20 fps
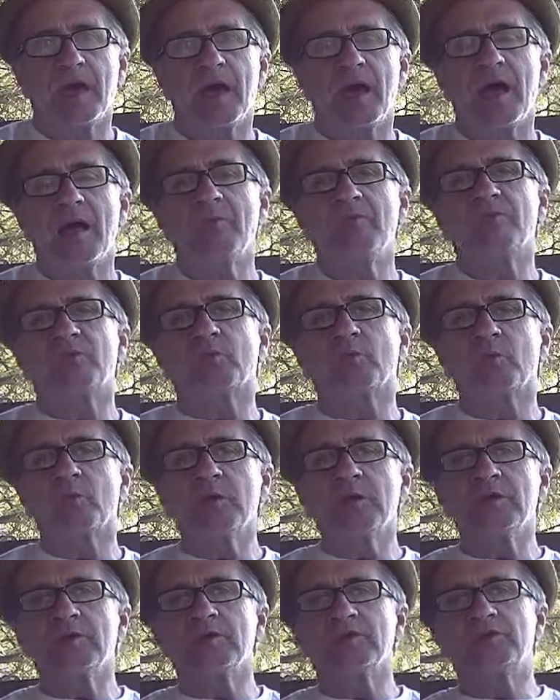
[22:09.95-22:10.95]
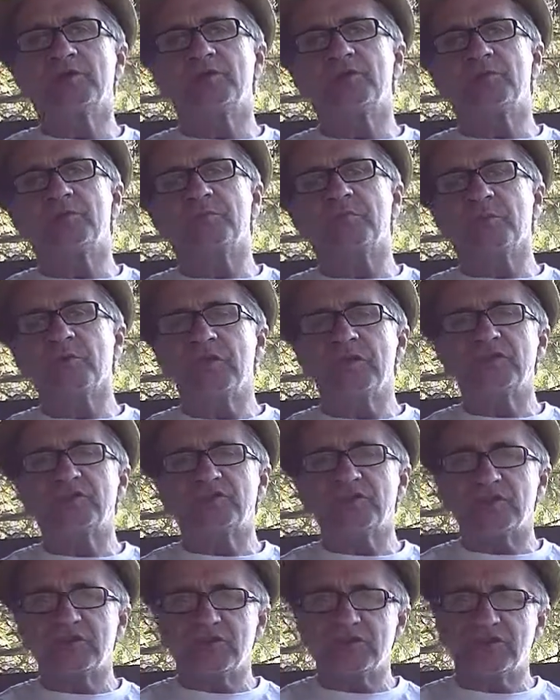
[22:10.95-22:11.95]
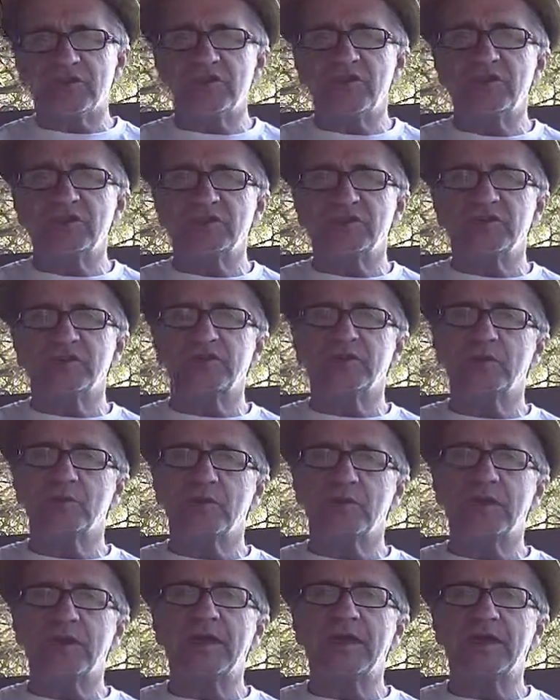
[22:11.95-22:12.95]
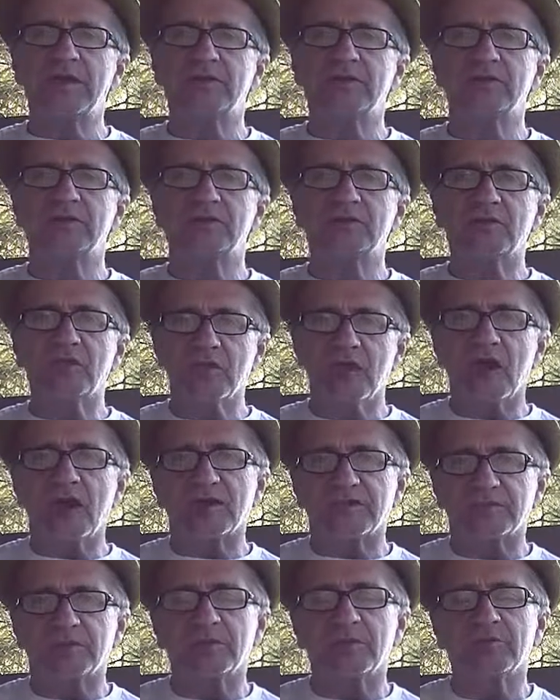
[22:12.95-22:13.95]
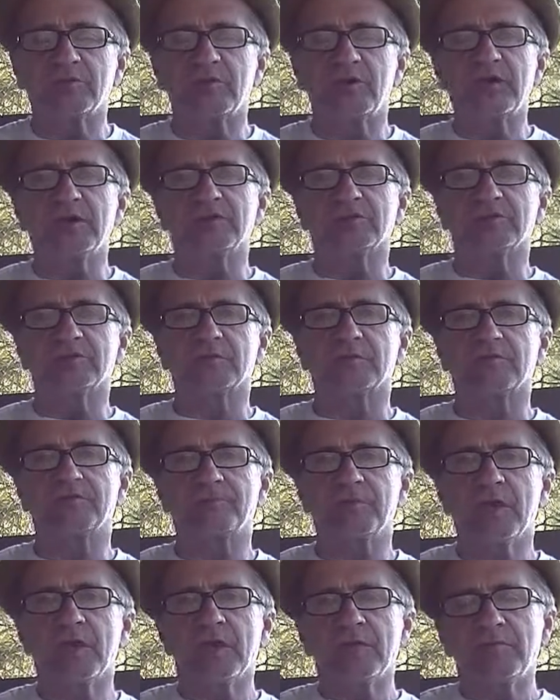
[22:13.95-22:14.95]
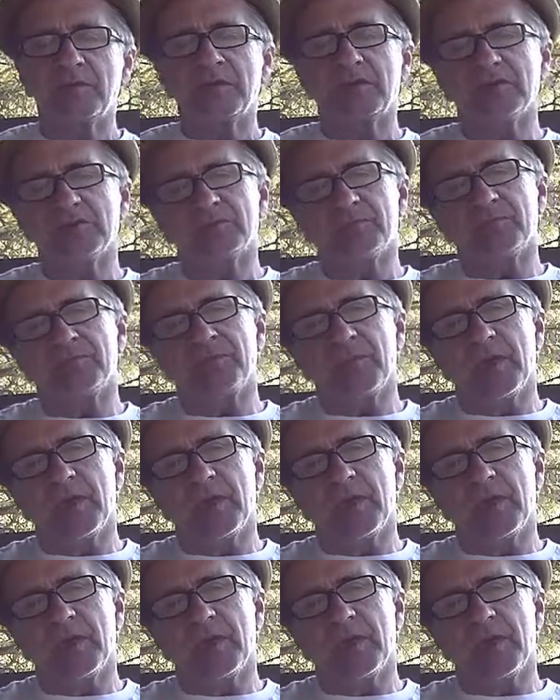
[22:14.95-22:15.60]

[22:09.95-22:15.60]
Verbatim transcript: I'm thrilled to preach and to teach and to relate the gospel of grace because